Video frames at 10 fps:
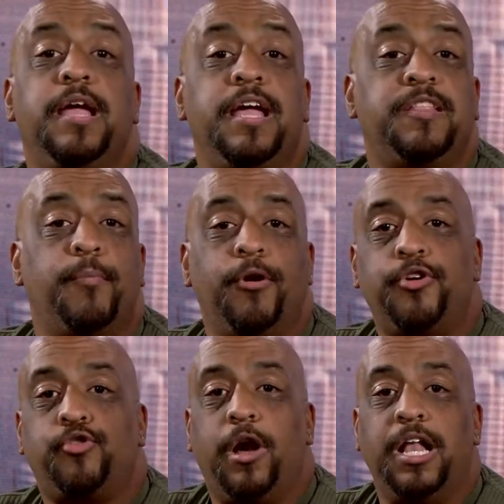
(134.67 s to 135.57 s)
In the murder
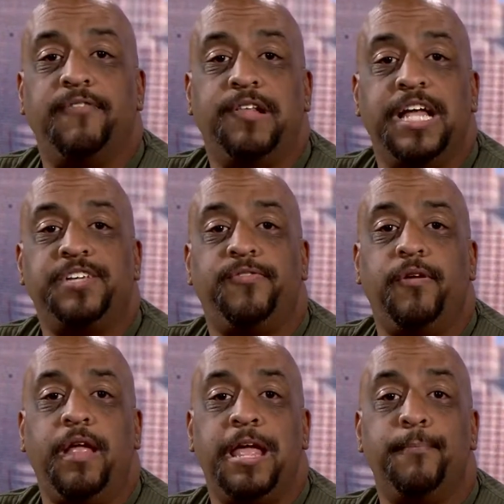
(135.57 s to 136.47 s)
trial of alleged
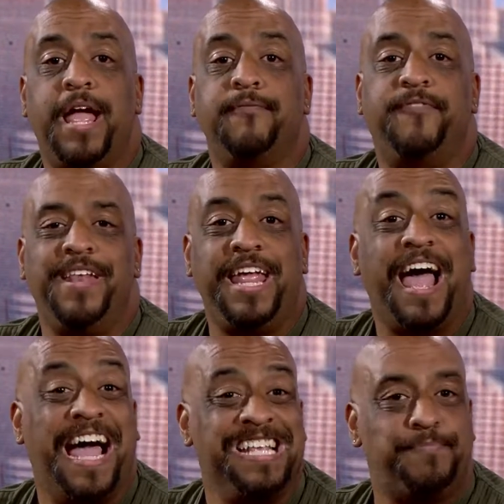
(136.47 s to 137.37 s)
hitman Vinny
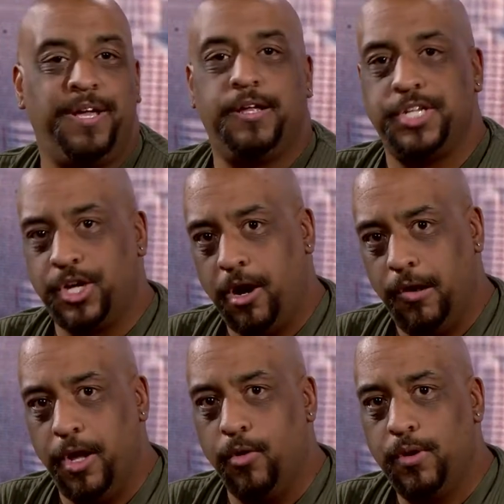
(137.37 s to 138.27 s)
Icepick
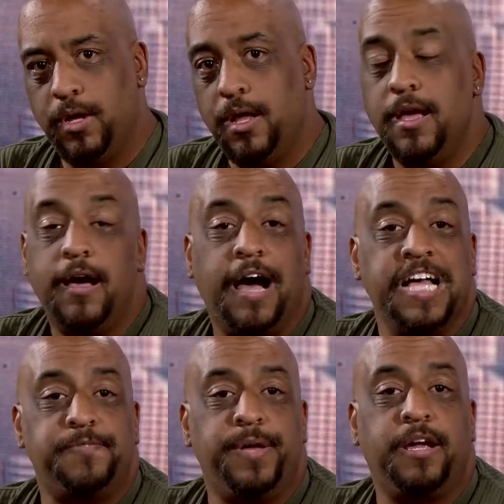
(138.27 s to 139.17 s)
DiCarlo,
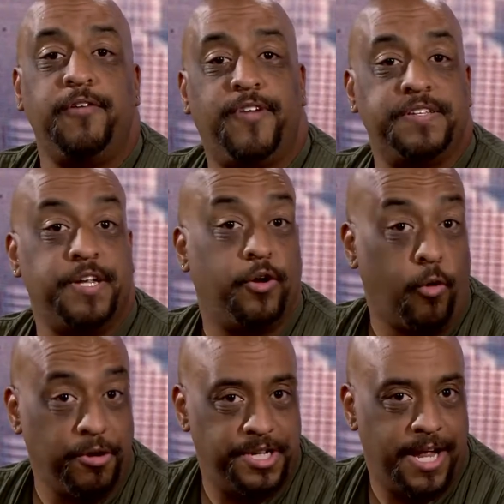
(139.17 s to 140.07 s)
Icepick confessed in
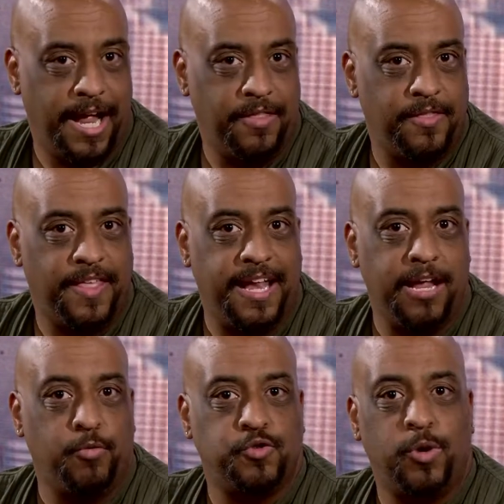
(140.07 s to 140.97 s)
court today that he
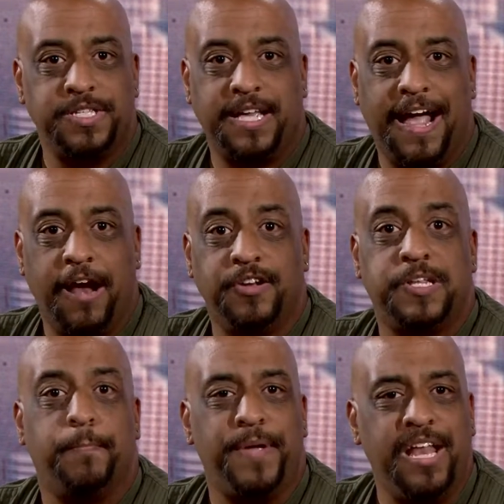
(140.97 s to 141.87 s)
was once hired to
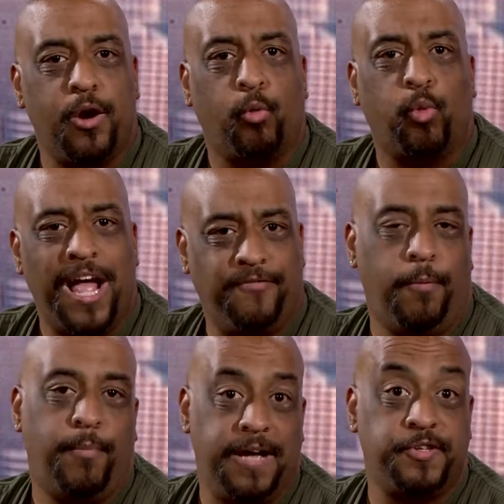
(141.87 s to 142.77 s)
beat a rival
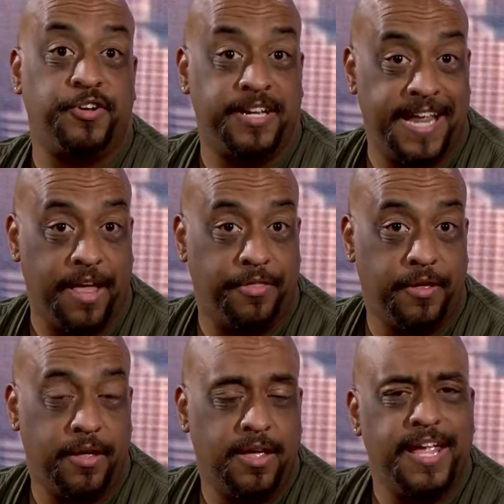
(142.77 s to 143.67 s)
mobster to death
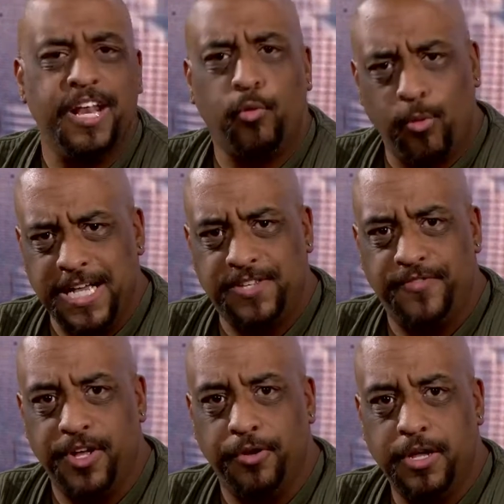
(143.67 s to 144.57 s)
in a rice
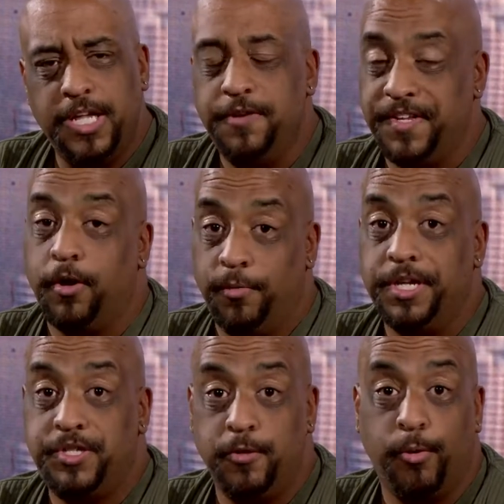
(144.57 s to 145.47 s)
field using only
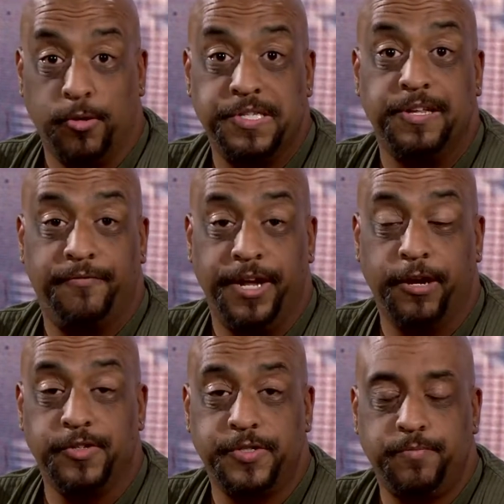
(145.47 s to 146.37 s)
2 porcelain
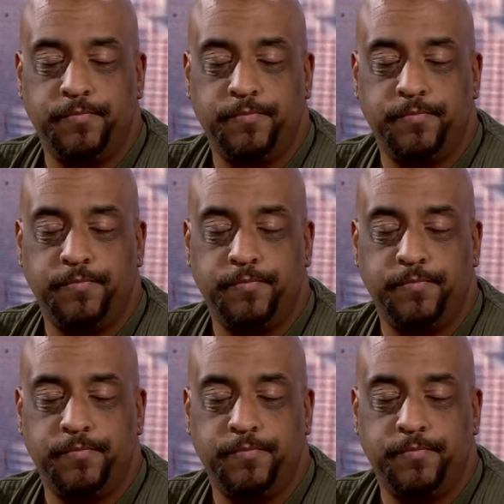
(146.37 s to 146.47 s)
figures.